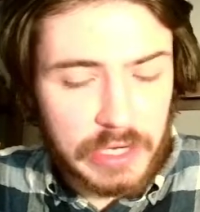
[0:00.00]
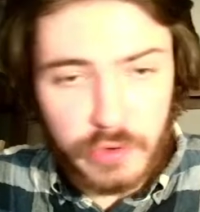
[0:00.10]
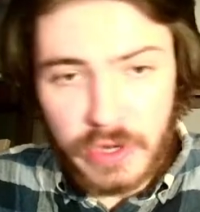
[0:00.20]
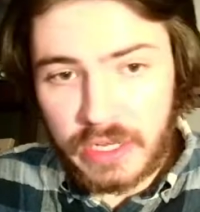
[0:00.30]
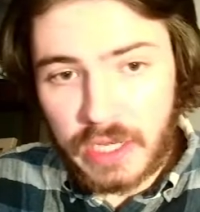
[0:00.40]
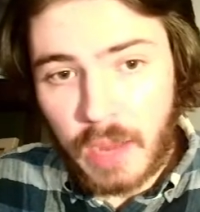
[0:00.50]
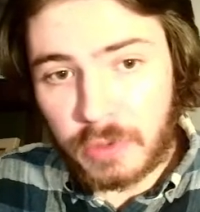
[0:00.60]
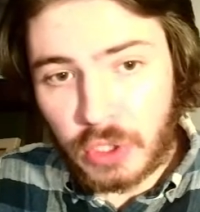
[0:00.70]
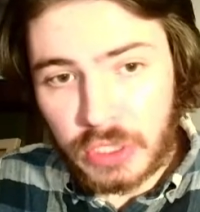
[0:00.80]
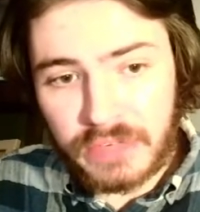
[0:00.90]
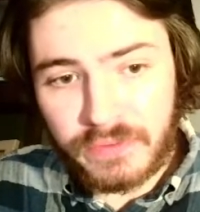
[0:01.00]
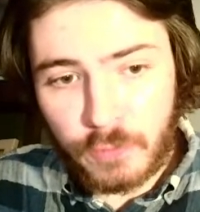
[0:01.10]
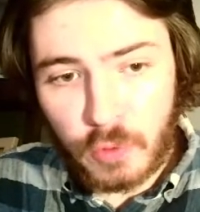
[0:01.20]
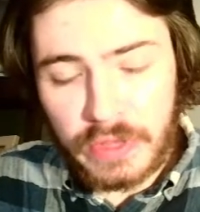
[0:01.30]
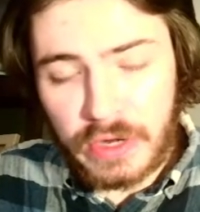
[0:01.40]
Grey Cup, looking
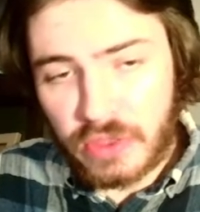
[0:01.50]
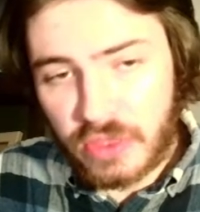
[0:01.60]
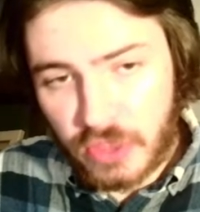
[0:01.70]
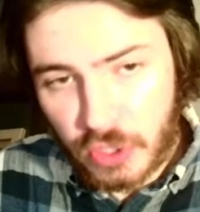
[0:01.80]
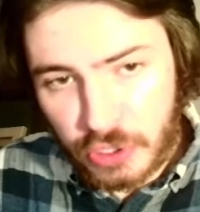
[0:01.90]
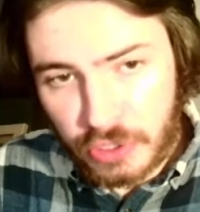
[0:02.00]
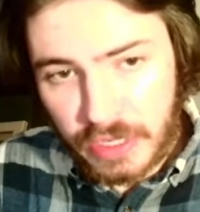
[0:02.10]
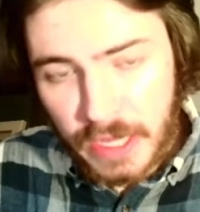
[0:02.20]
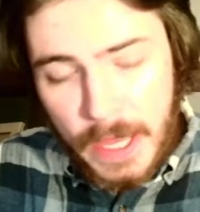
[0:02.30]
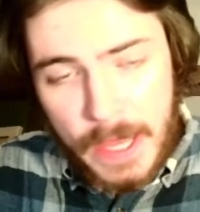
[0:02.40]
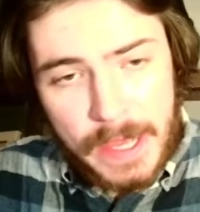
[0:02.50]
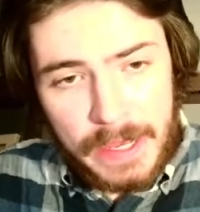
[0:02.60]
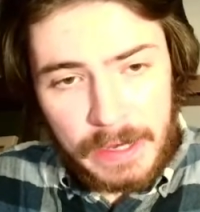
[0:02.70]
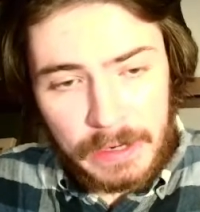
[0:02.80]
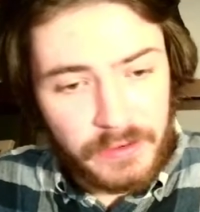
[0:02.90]
for their 3rd
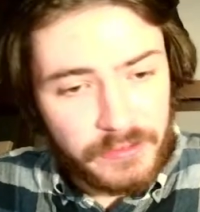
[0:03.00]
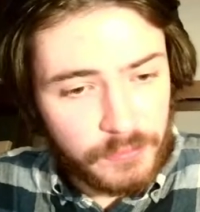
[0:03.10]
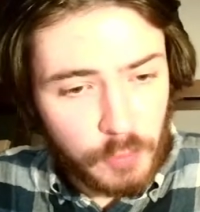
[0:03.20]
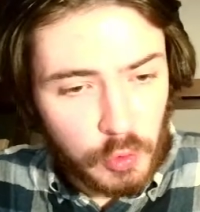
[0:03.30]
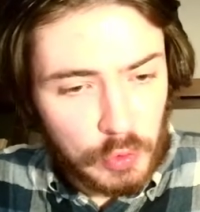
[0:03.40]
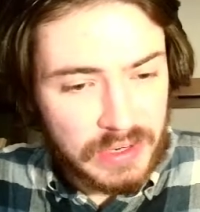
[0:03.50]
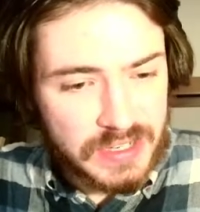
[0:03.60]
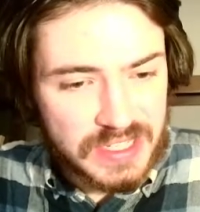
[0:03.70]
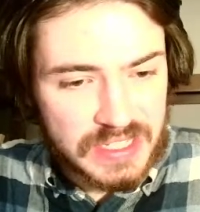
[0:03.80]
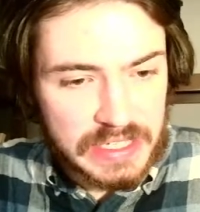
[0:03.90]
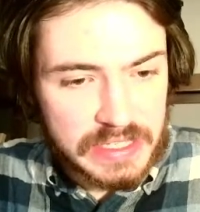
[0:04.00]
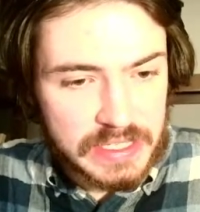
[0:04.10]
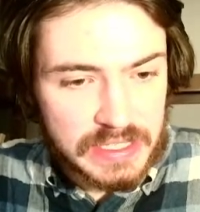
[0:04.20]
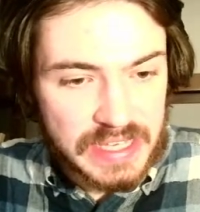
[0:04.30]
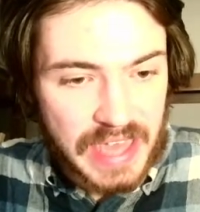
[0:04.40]
in 4
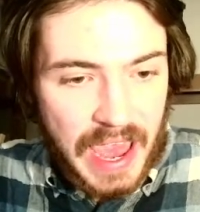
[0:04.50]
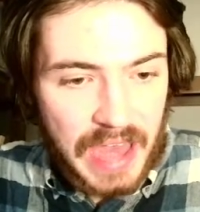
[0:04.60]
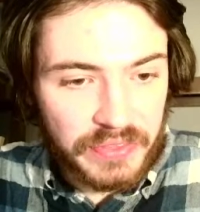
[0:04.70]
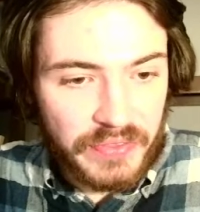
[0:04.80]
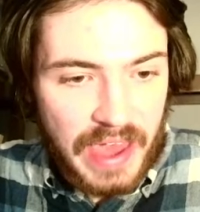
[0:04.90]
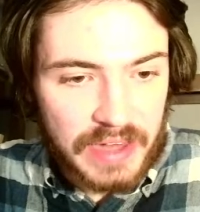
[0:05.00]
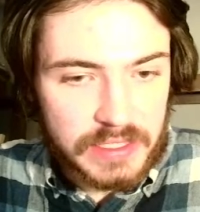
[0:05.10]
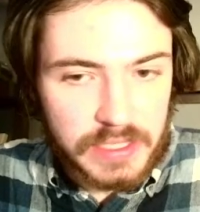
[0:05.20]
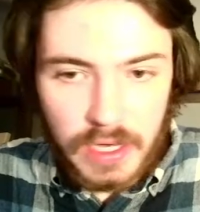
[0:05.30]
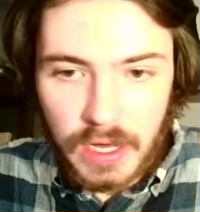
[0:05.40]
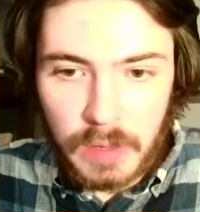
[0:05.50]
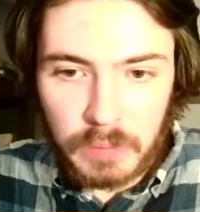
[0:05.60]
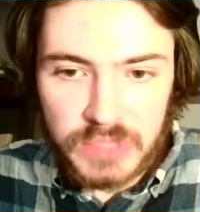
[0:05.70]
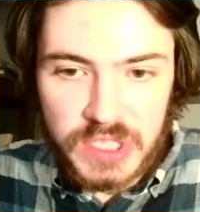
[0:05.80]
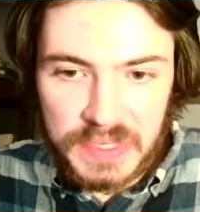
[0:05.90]
seasons at that.
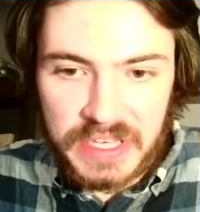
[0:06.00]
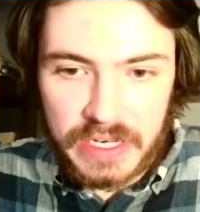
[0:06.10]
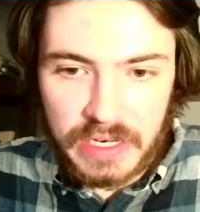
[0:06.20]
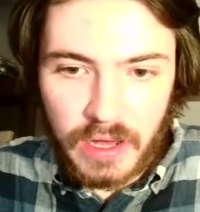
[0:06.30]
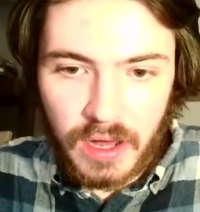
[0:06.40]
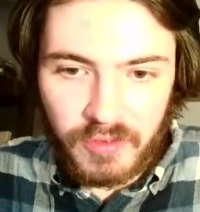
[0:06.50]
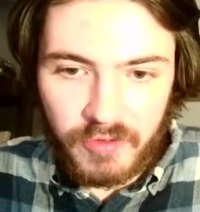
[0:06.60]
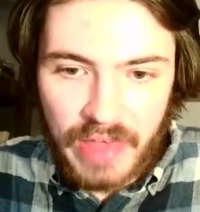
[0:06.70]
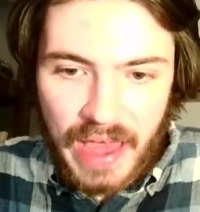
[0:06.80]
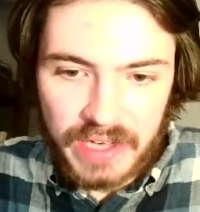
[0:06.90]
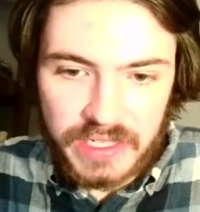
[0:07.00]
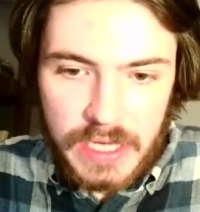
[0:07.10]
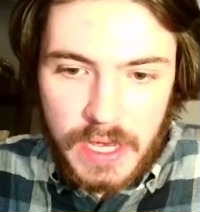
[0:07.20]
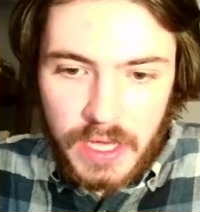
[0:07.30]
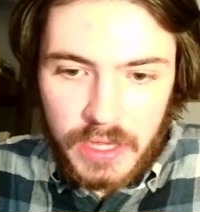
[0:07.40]
Speaking of that,
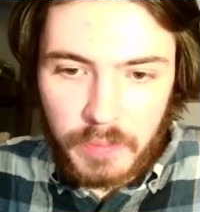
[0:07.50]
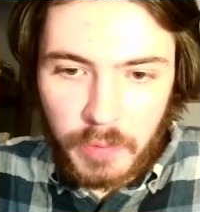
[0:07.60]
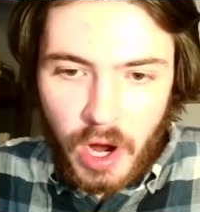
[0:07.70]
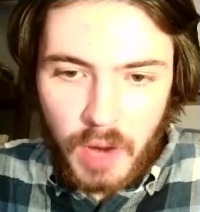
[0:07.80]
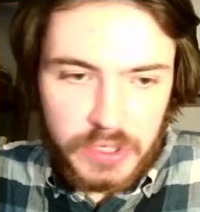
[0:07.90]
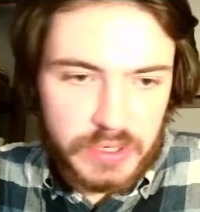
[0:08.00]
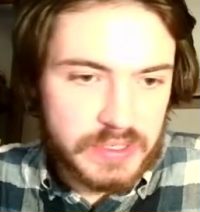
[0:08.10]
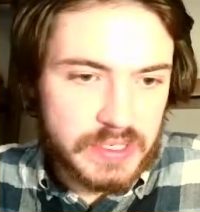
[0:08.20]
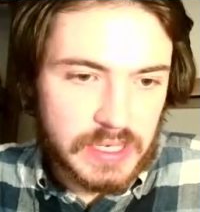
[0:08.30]
the Bombers